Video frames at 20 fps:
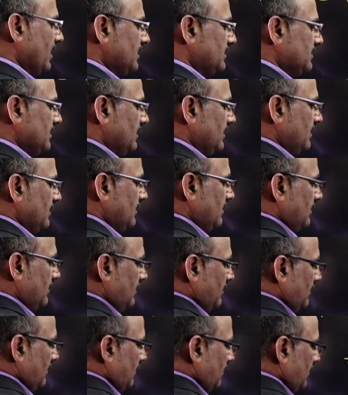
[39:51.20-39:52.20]
at the
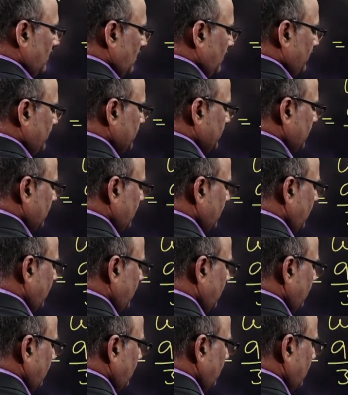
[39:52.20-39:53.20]
option
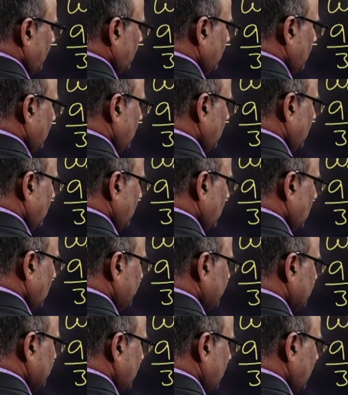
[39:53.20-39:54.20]
D.
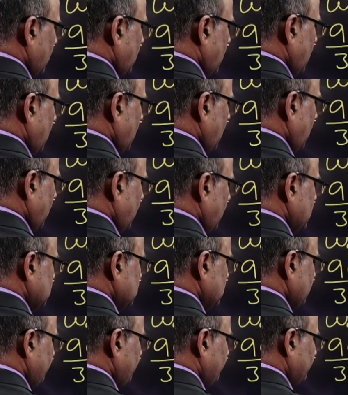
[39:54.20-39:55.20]
Option D
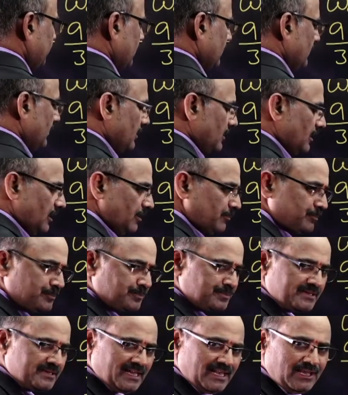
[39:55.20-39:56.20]
is
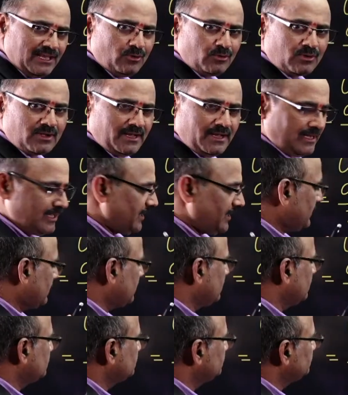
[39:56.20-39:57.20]
absolutely
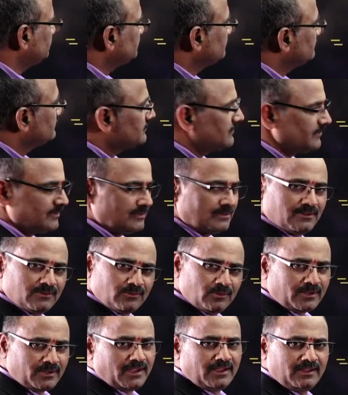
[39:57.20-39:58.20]
correct.
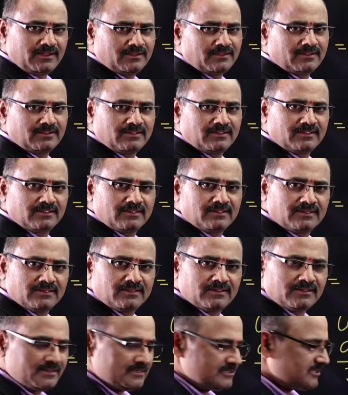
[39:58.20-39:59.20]
Okay.
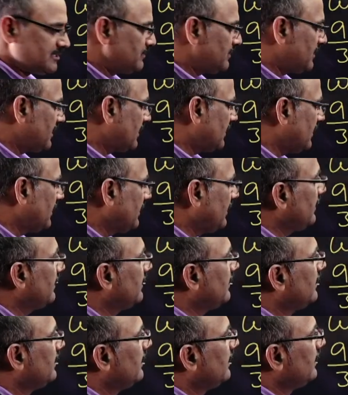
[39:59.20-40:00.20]
Similarly,
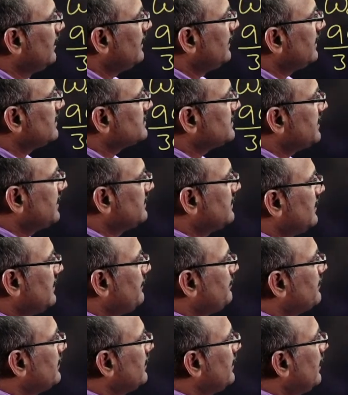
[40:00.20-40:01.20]
let us take the